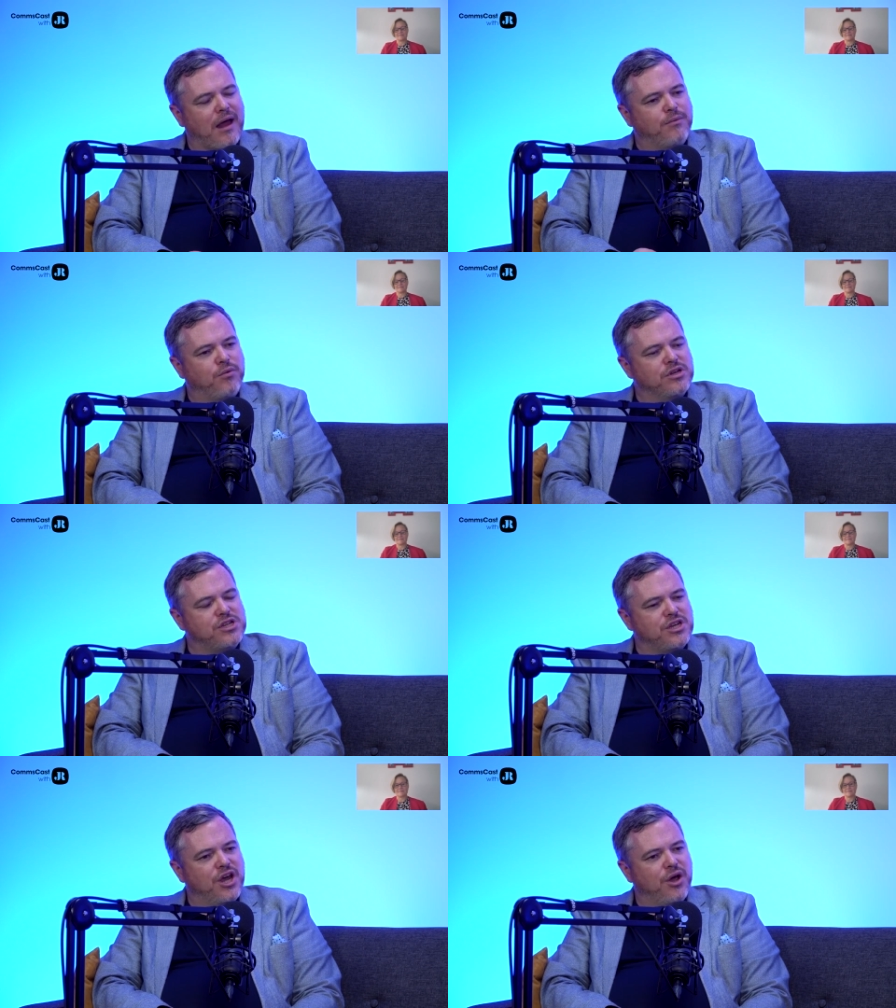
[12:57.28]
I'd want
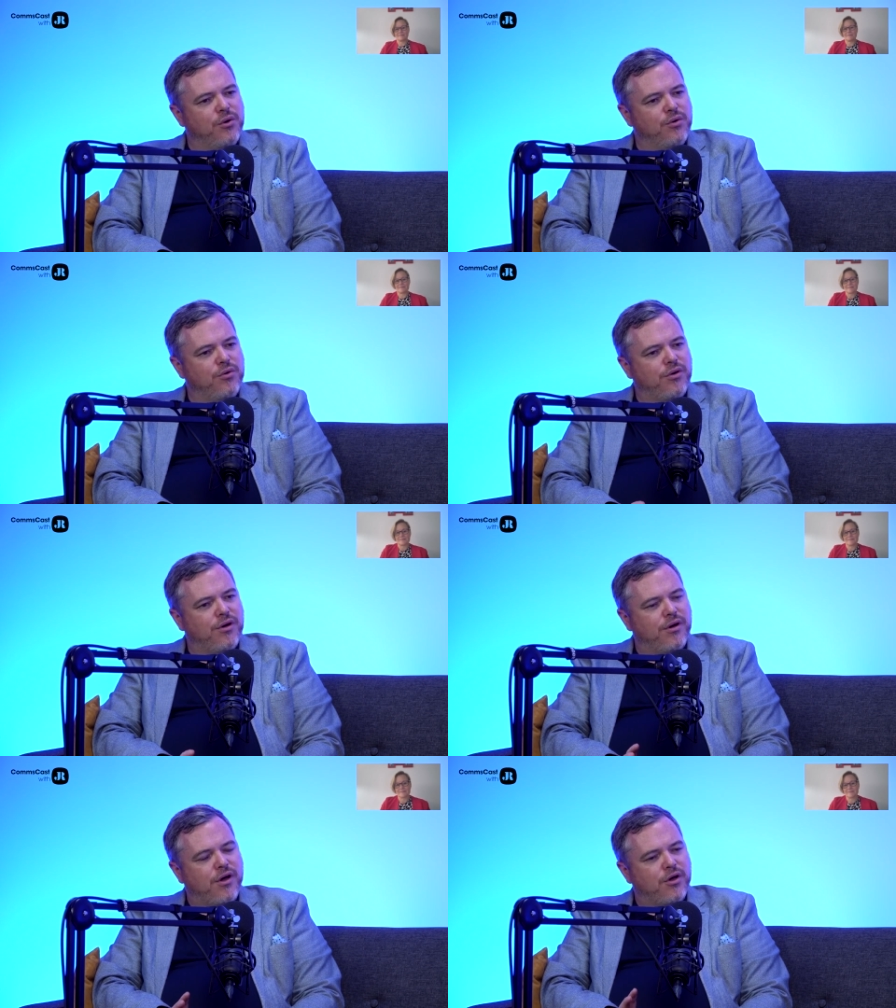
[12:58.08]
to know
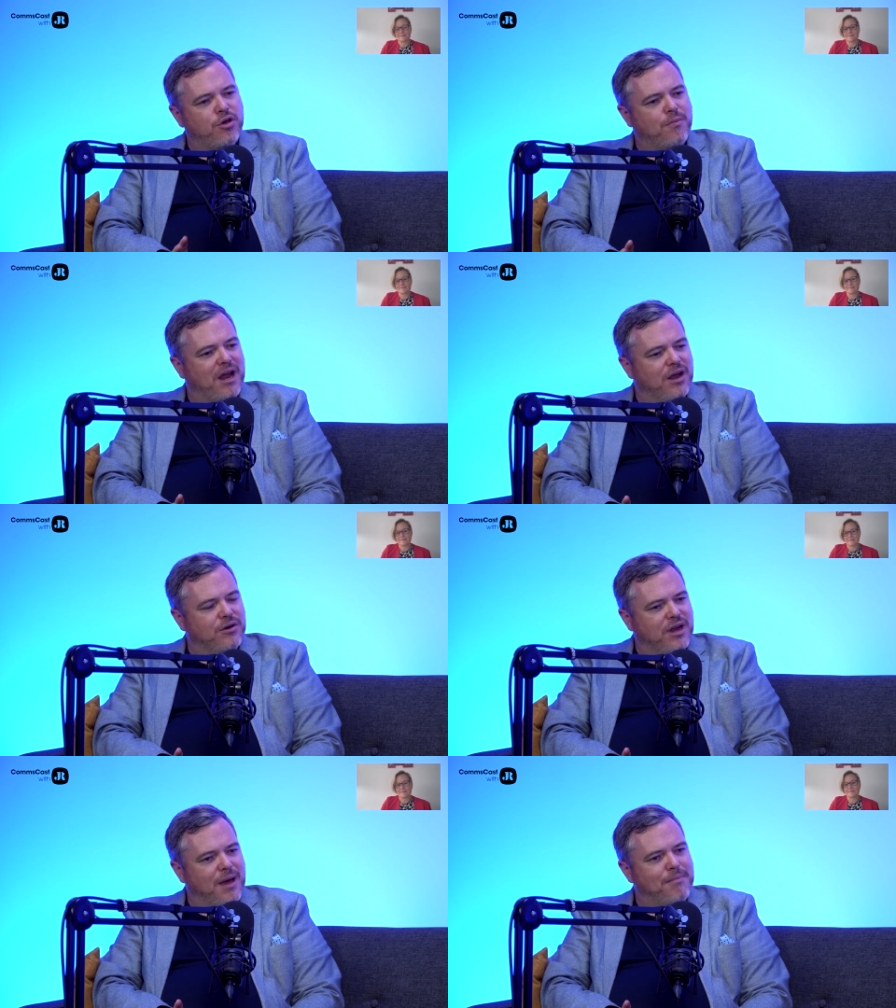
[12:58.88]
who my
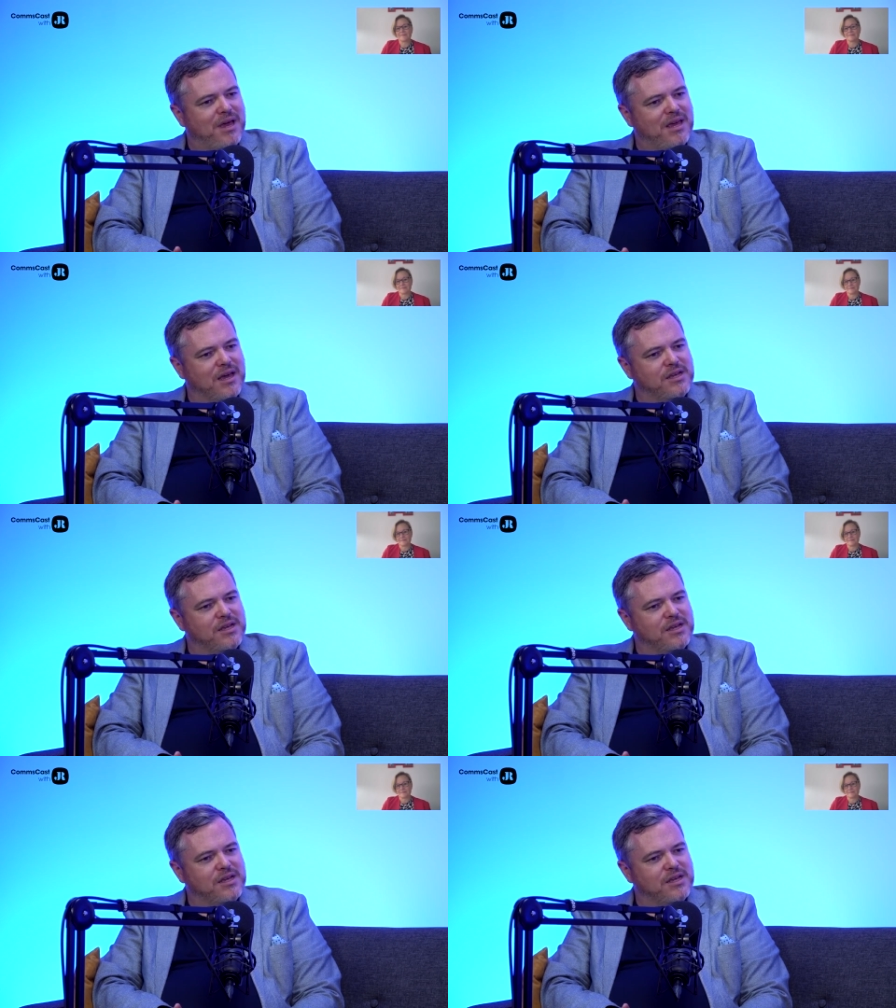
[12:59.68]
local MP